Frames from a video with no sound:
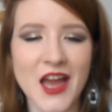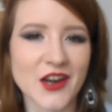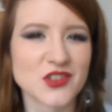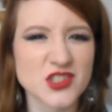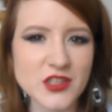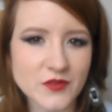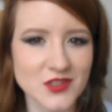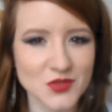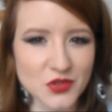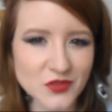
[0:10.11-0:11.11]
I'll just give you
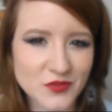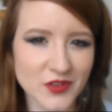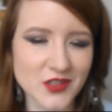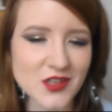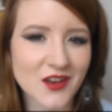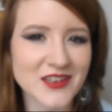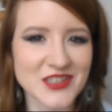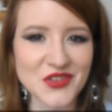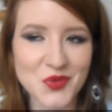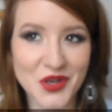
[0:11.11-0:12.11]
sort of an
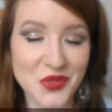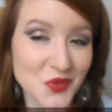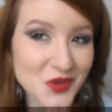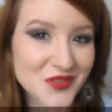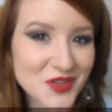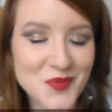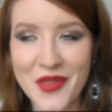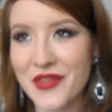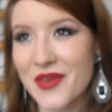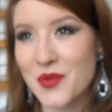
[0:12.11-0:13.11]
idea of what I thought of them,
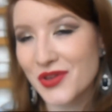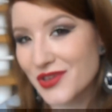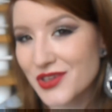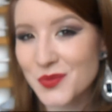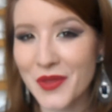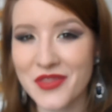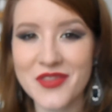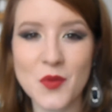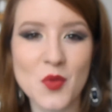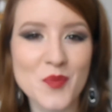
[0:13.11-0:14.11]
whether they were good, whether
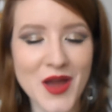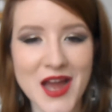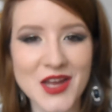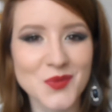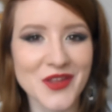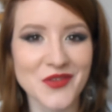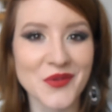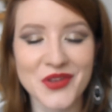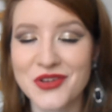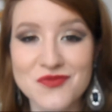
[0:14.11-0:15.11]
they were bad, whether
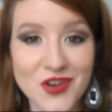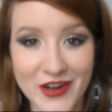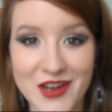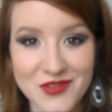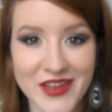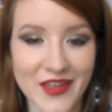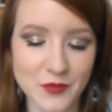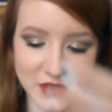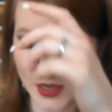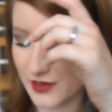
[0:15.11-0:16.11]
I'm going to run out and get
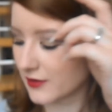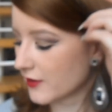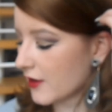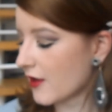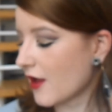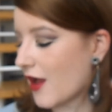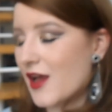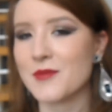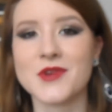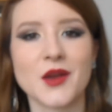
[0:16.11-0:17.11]
them again.
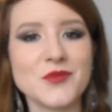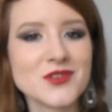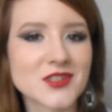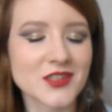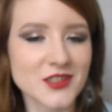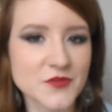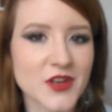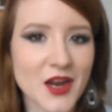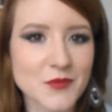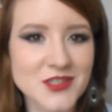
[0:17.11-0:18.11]
I'm using a
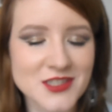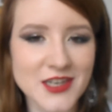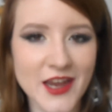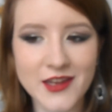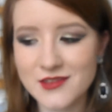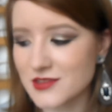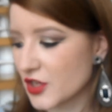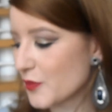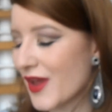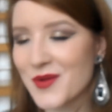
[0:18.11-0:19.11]
different camera today,
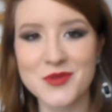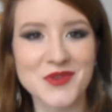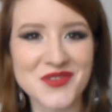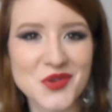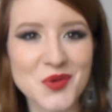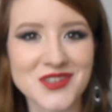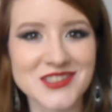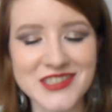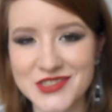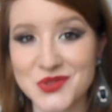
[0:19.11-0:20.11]
so bear with me if the
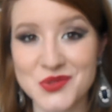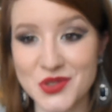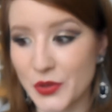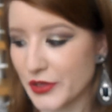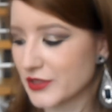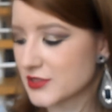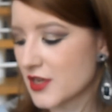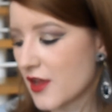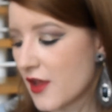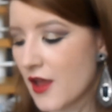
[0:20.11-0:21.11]
quality is not so good.
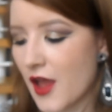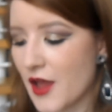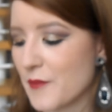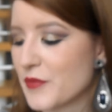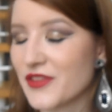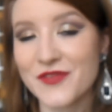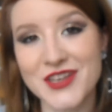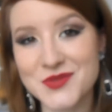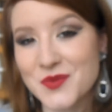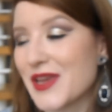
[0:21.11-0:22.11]
But the
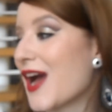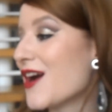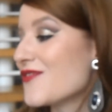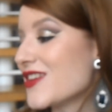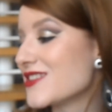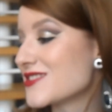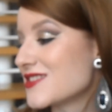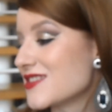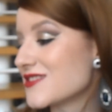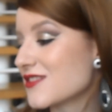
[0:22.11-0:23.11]
first one we have is
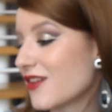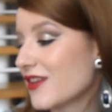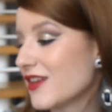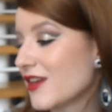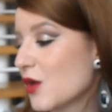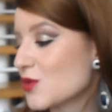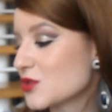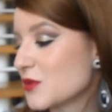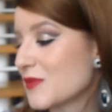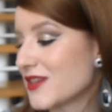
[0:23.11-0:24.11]
this Garnier
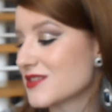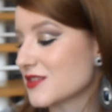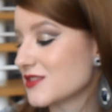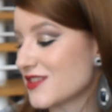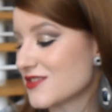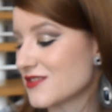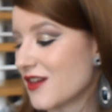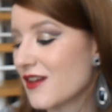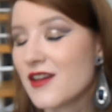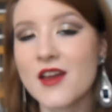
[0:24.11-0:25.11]
Ultimate Blends Conditioner.